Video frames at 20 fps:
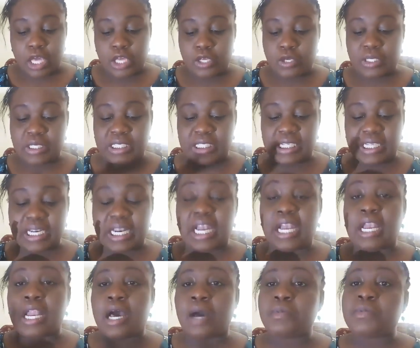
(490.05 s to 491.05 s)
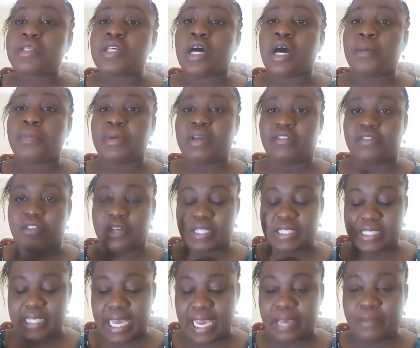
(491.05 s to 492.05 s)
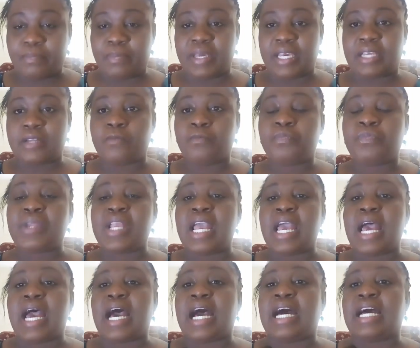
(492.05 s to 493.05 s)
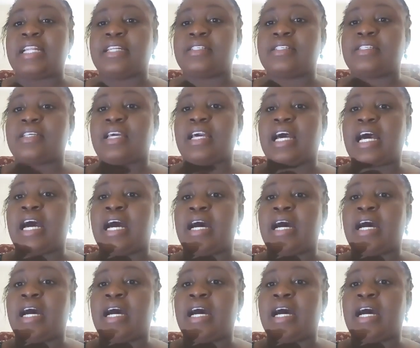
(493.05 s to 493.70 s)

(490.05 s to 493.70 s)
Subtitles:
You need a laptop if you're typing. And